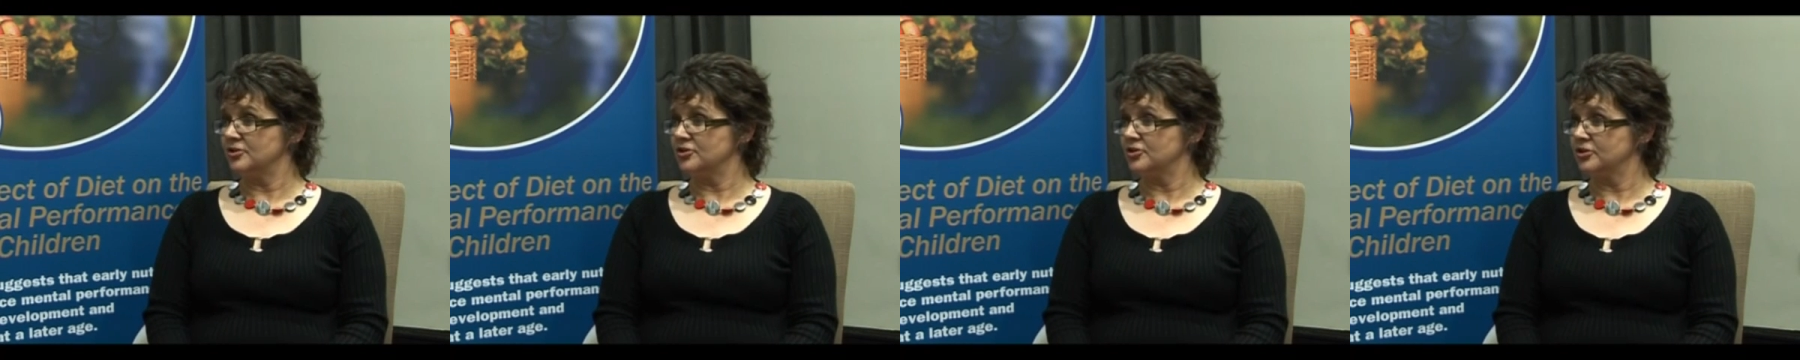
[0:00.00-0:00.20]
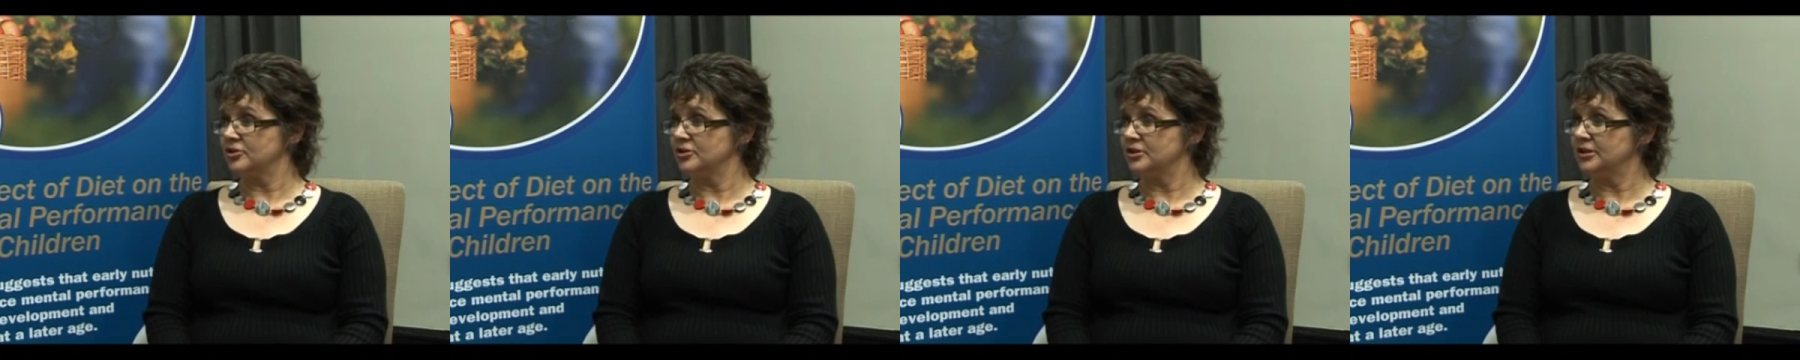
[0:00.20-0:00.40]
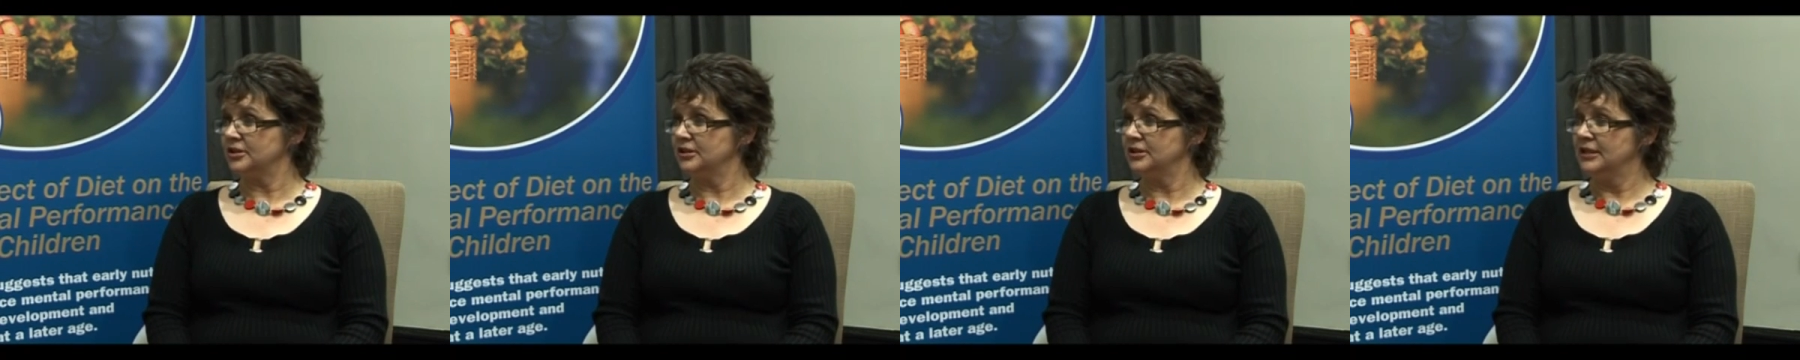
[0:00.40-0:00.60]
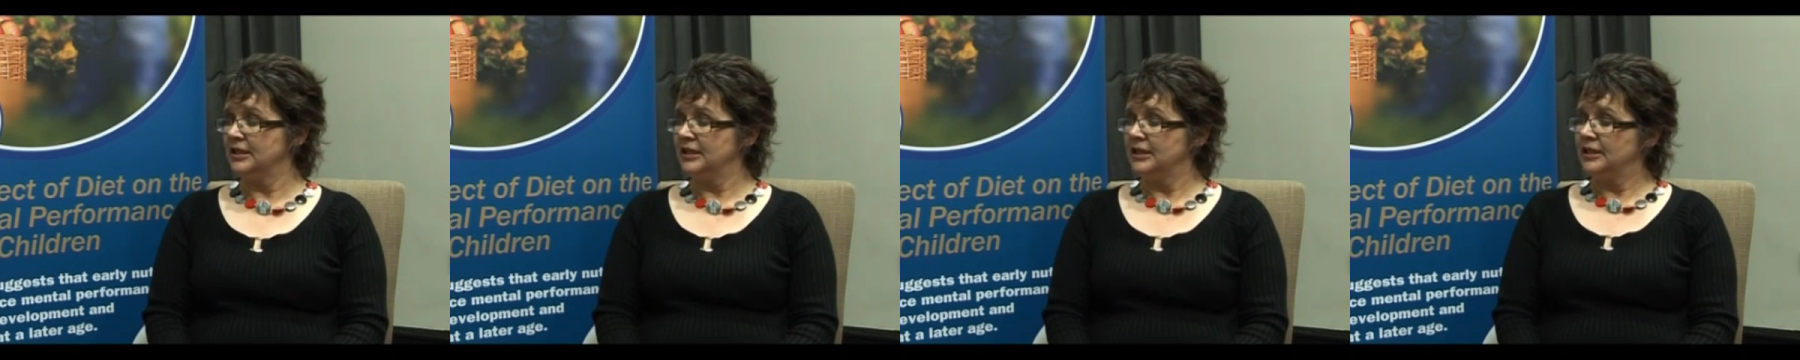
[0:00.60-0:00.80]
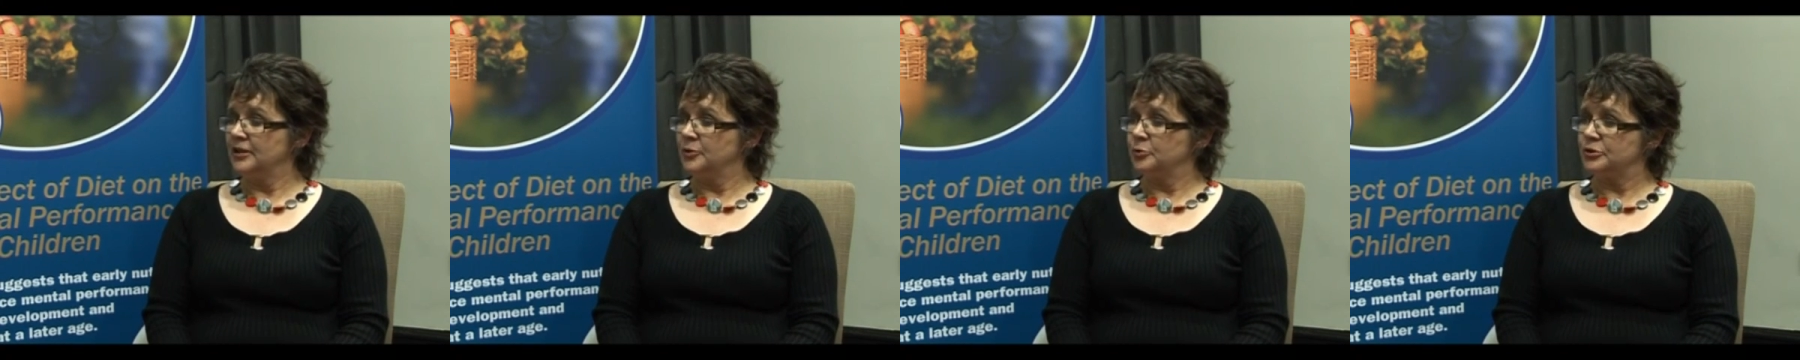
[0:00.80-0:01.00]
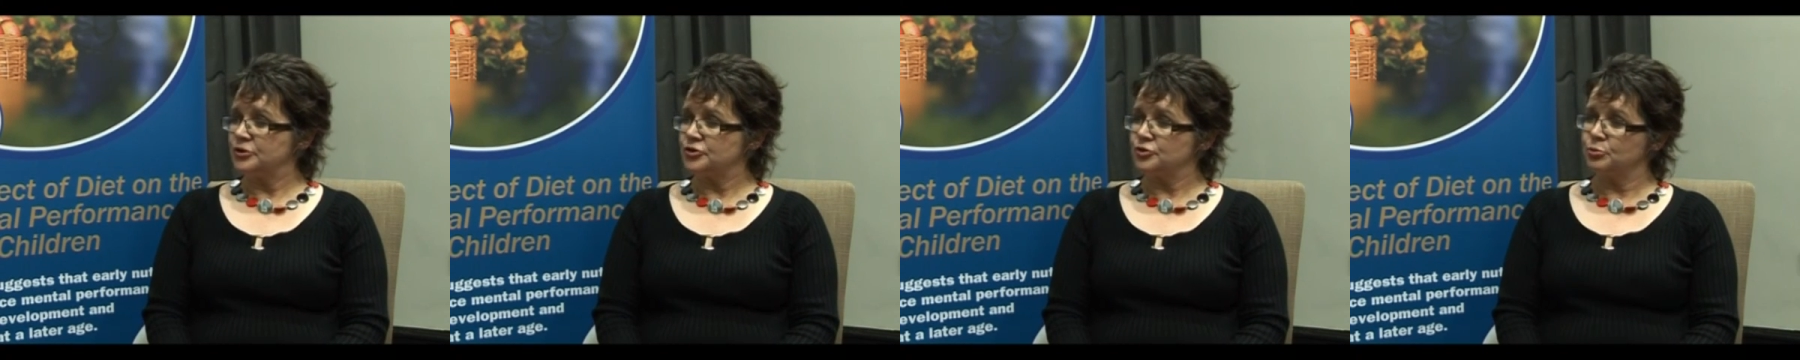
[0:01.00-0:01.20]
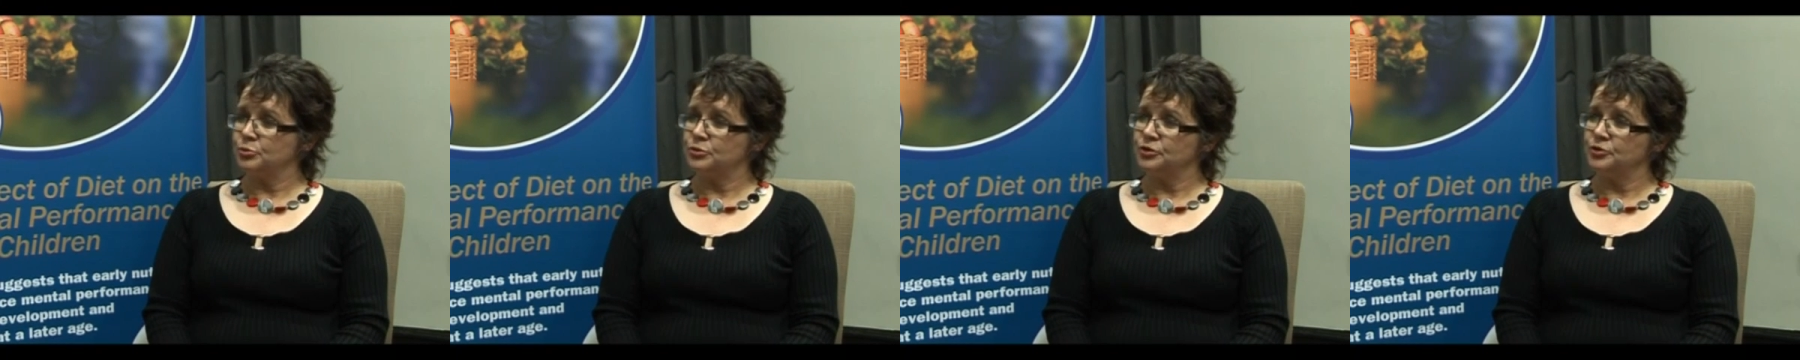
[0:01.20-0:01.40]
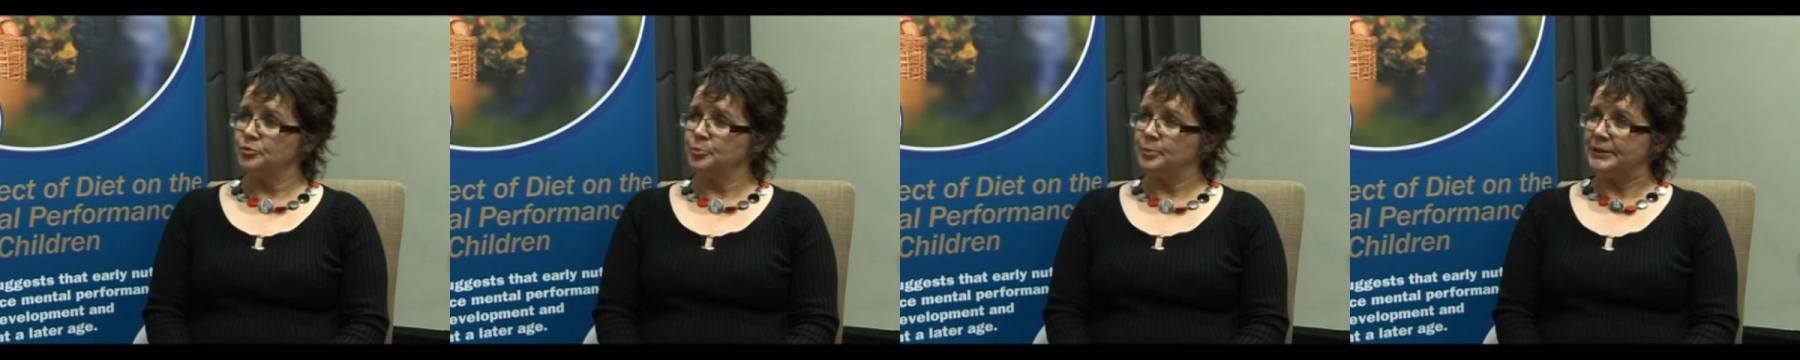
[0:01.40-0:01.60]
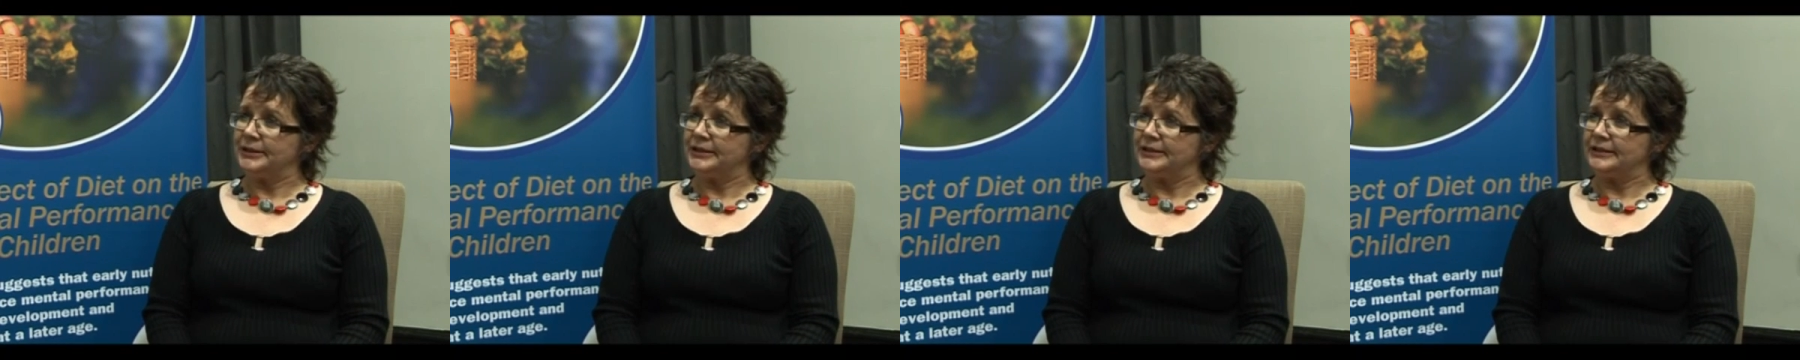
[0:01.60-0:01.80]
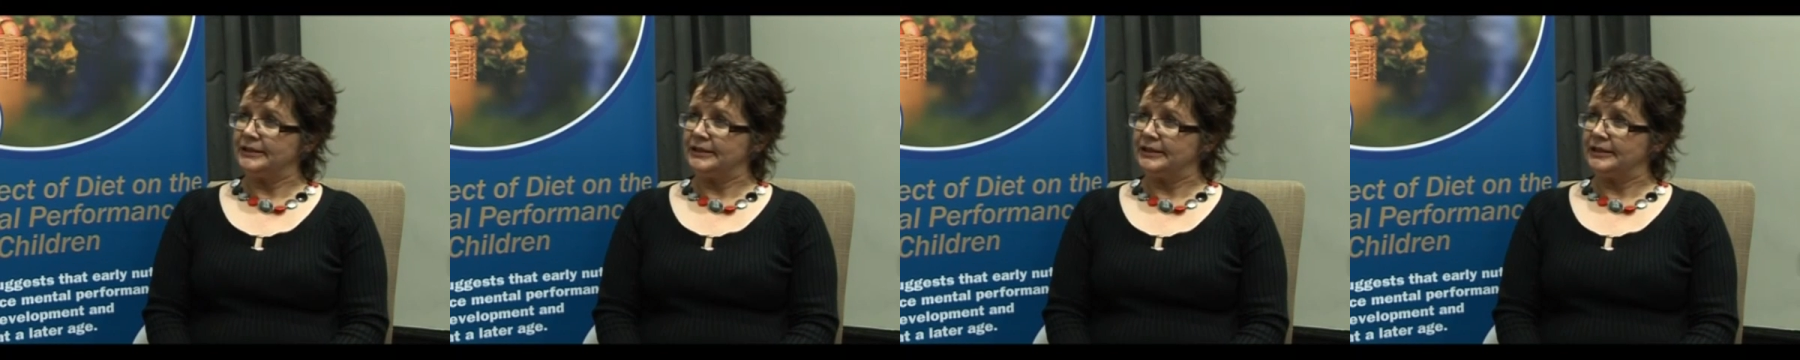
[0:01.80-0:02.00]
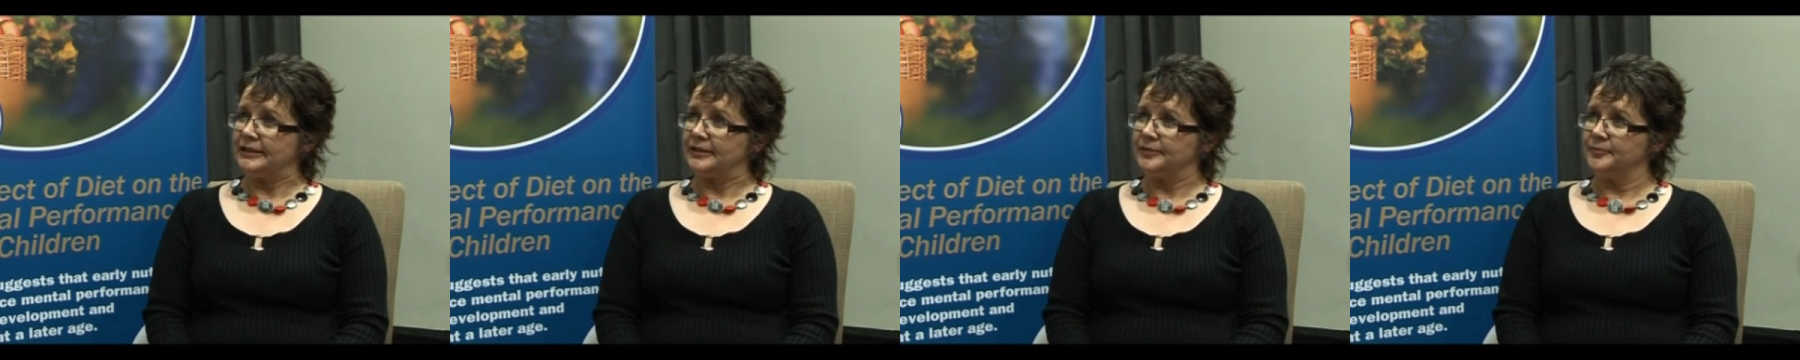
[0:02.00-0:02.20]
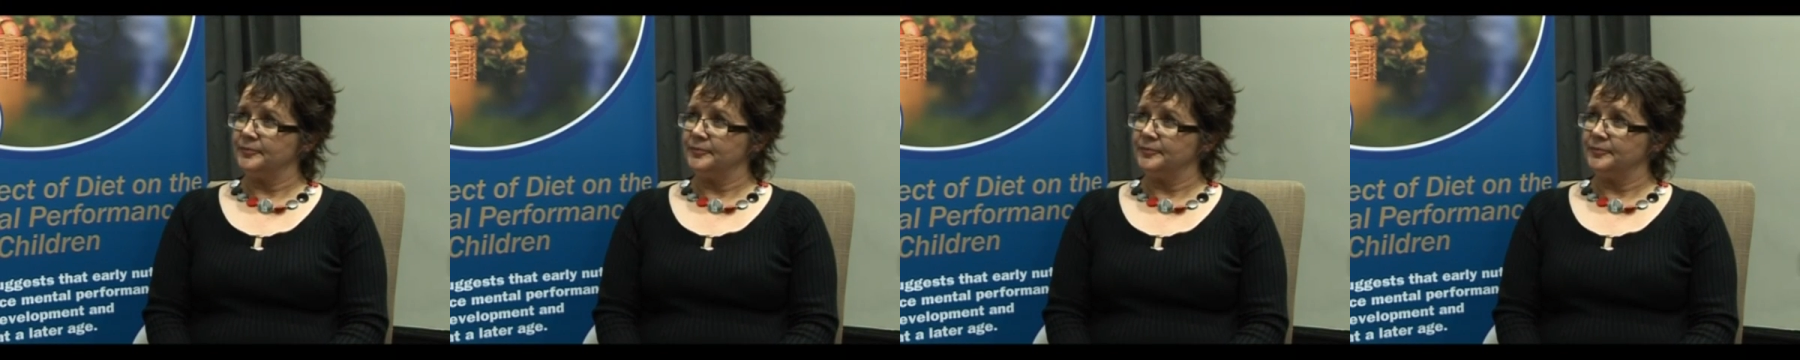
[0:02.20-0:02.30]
study, which will be